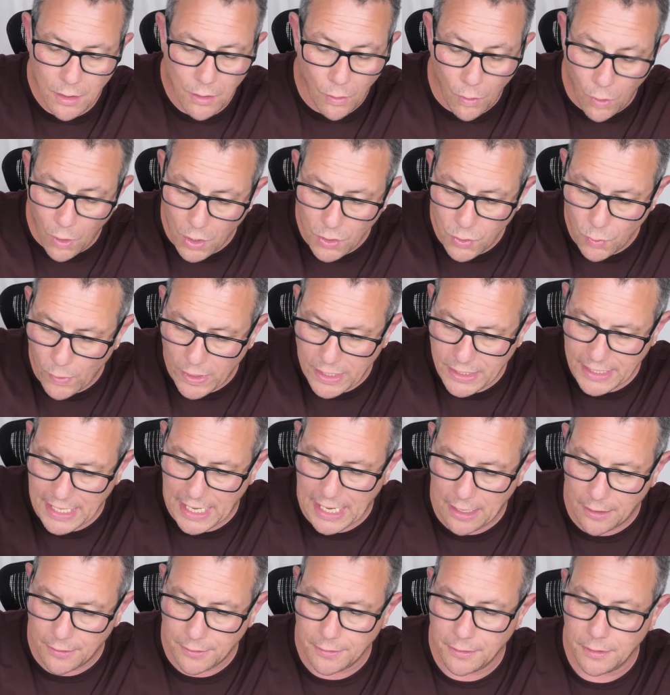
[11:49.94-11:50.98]
all the way
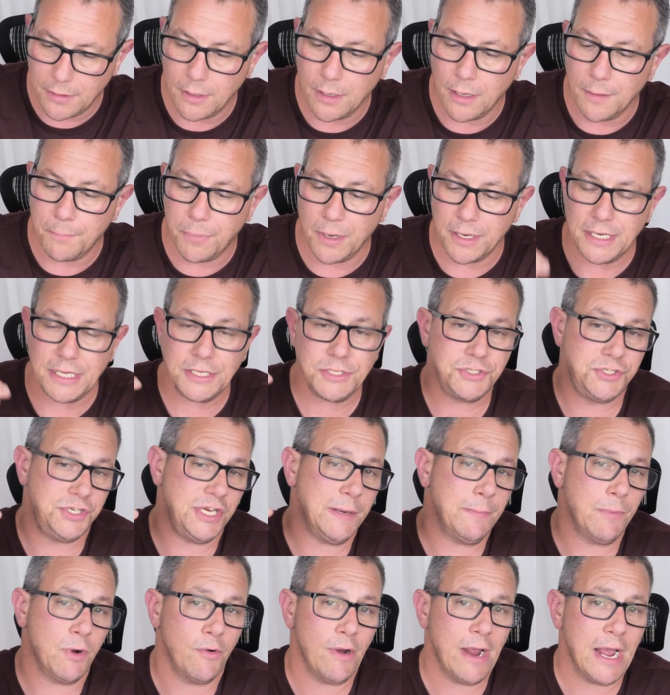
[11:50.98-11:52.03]
down. But in
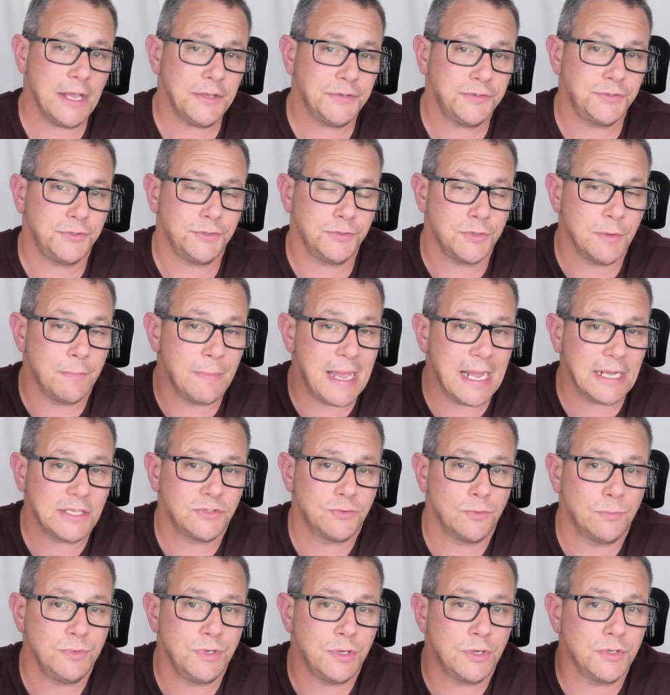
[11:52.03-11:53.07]
GMRS, the
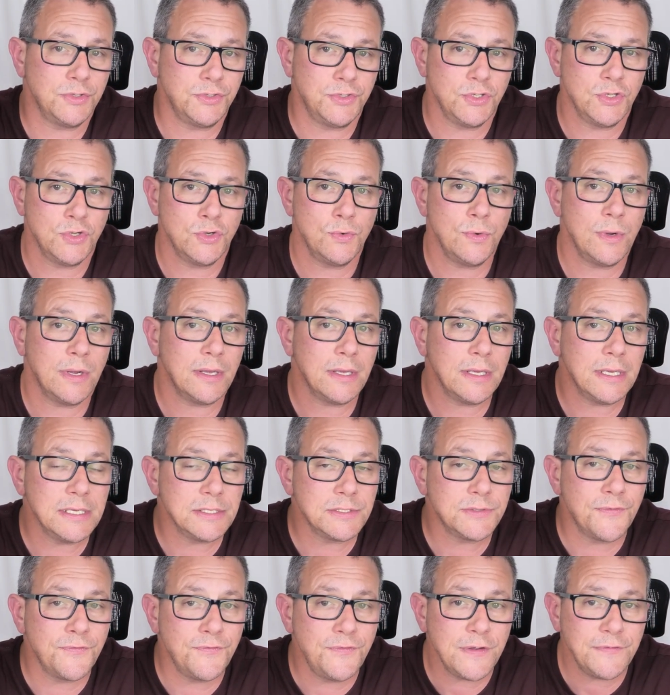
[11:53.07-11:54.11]
maximum you can do
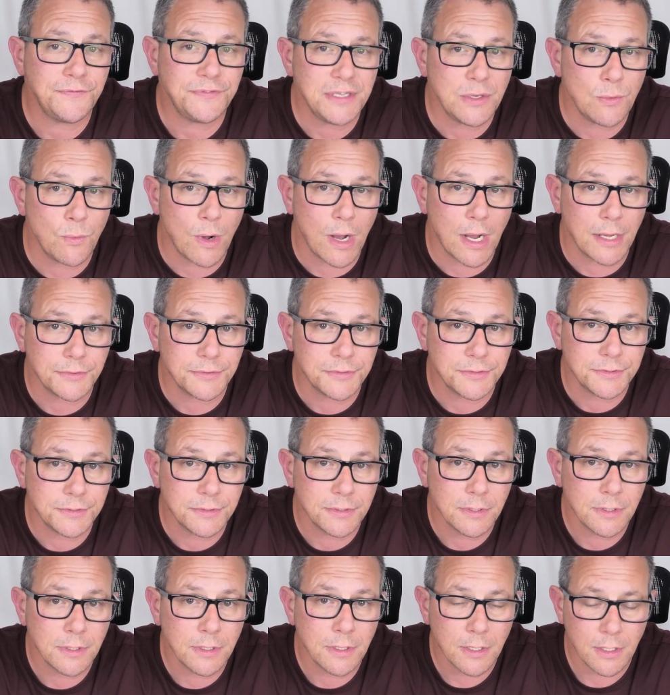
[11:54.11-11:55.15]
is 50 watts.
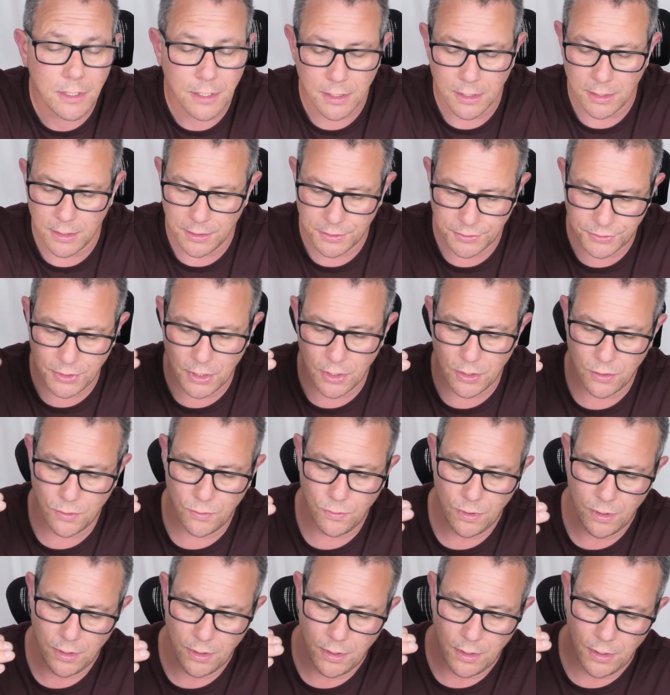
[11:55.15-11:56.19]

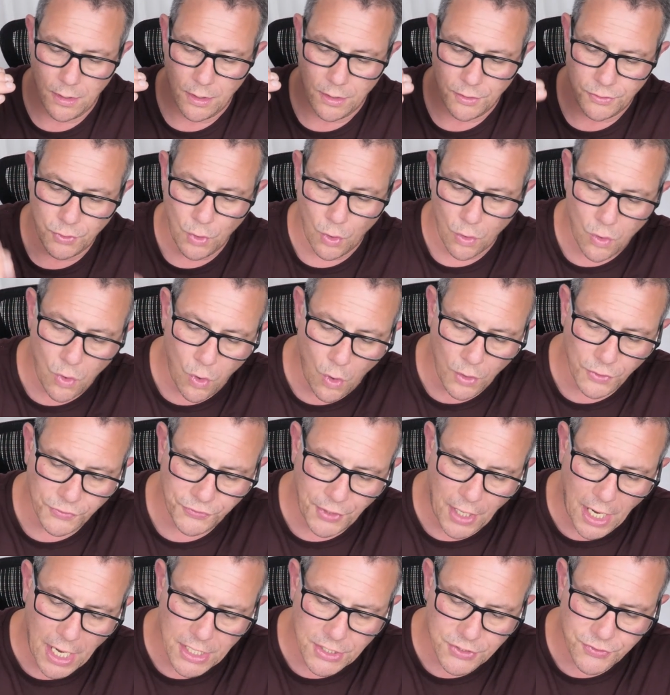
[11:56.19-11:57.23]
So no call
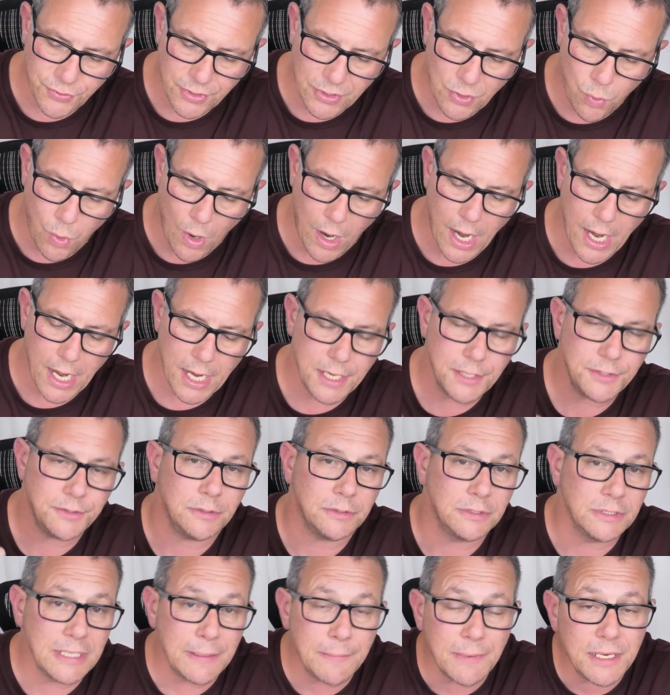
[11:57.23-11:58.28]
sign is required,
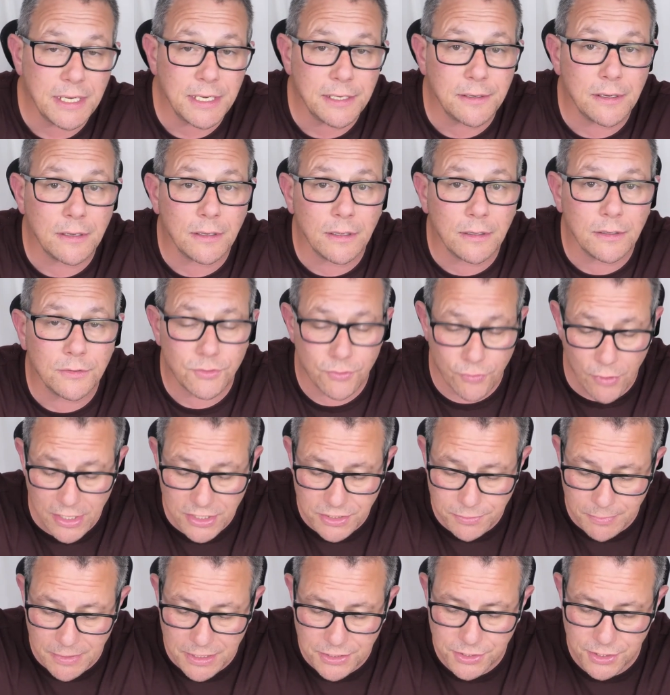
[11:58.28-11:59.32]
limited
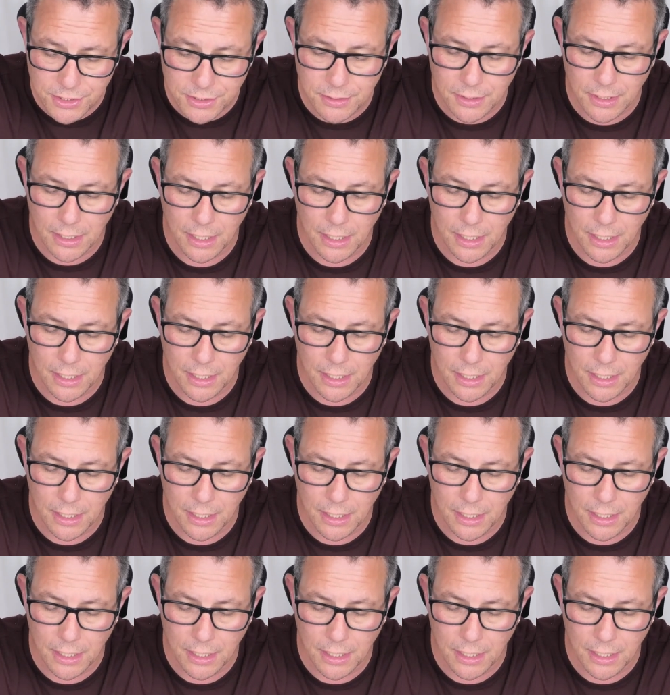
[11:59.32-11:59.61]
transmission